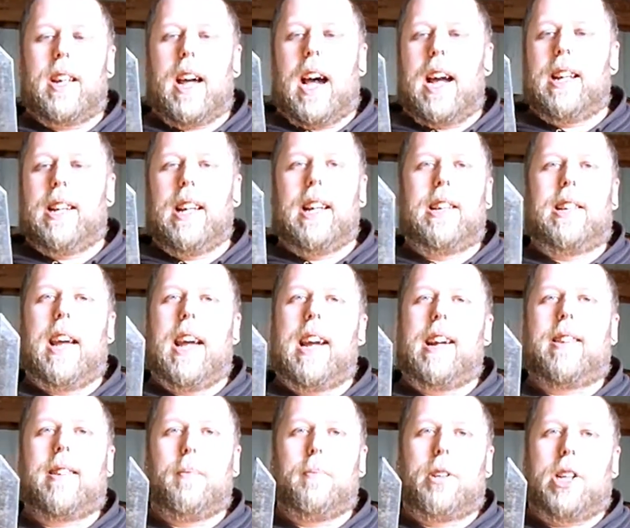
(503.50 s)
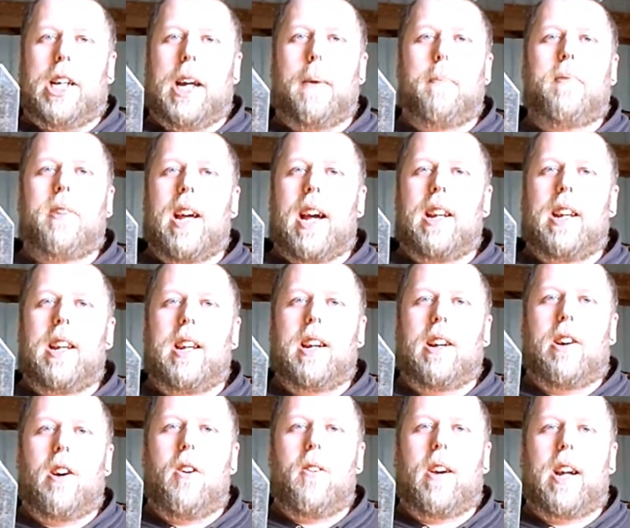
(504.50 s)
I did take some chips out of the
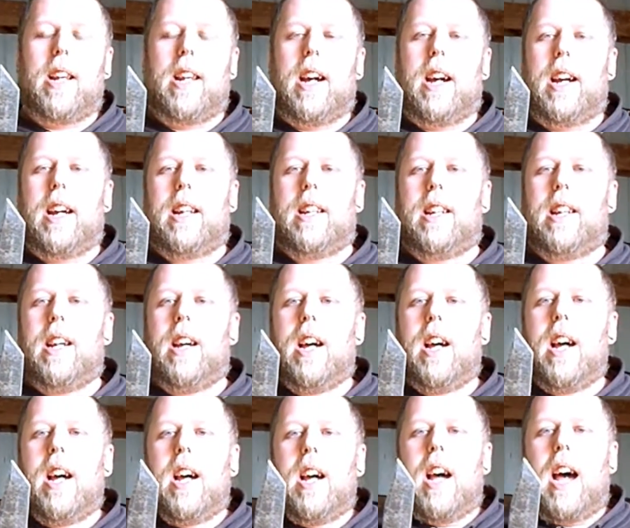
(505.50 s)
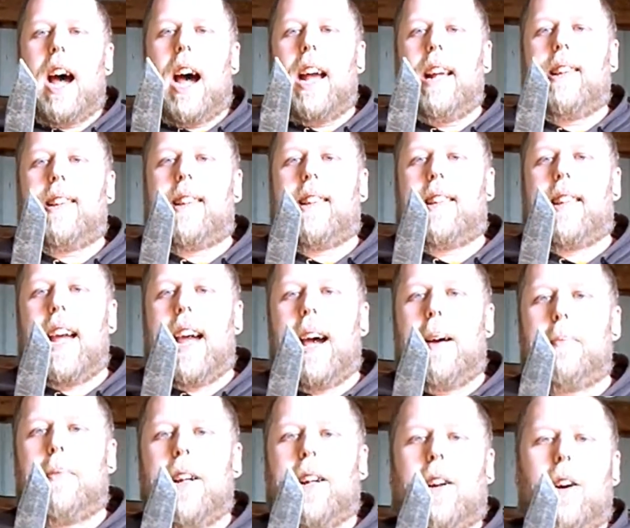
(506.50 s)
coconut, and I
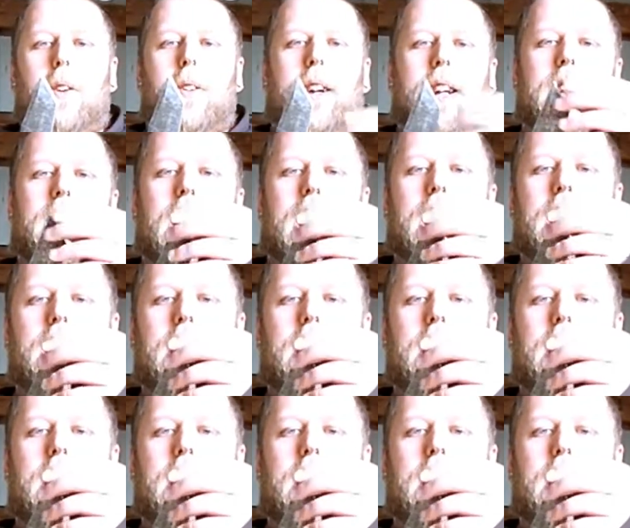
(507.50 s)
stabbed the coconut, and